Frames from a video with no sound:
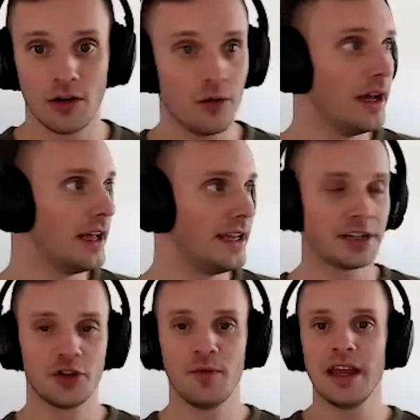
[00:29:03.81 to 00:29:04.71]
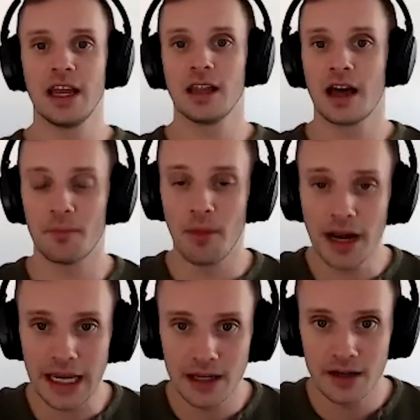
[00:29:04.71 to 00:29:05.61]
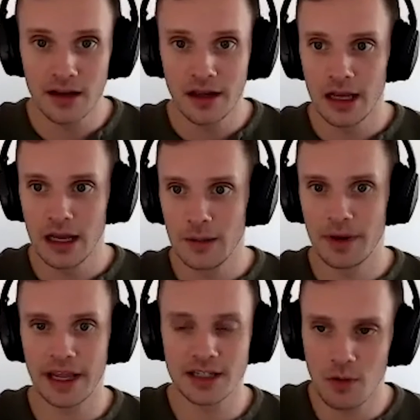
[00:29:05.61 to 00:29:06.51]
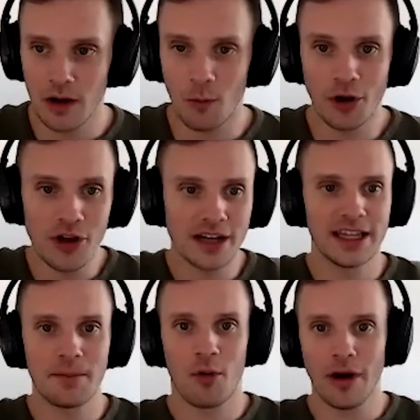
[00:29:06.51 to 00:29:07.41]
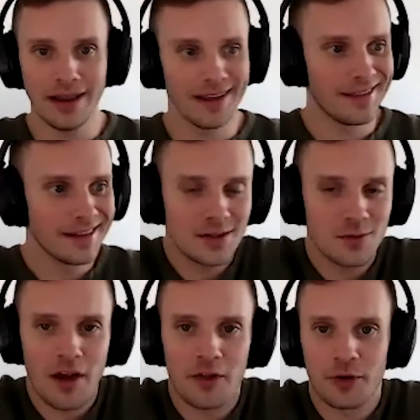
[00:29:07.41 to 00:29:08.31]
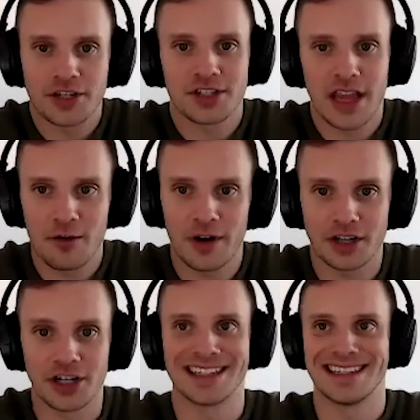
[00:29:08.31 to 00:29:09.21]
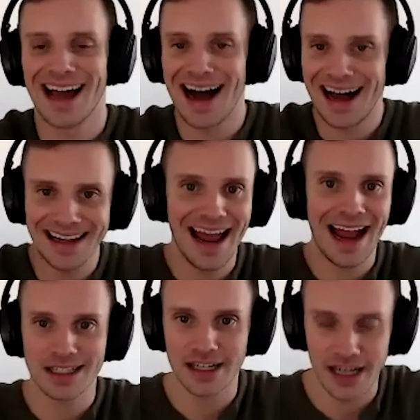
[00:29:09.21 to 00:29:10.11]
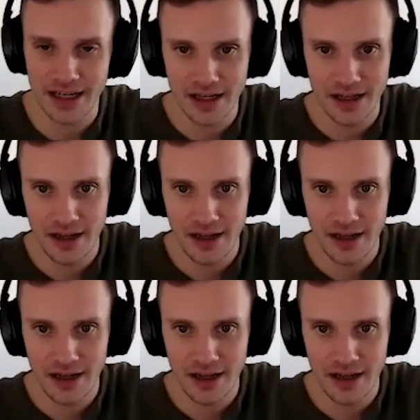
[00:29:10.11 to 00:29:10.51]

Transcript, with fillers: So yes, you're making a lot of money, but guess what? When you get to that point, this is why the rich stay rich. It's not an accident.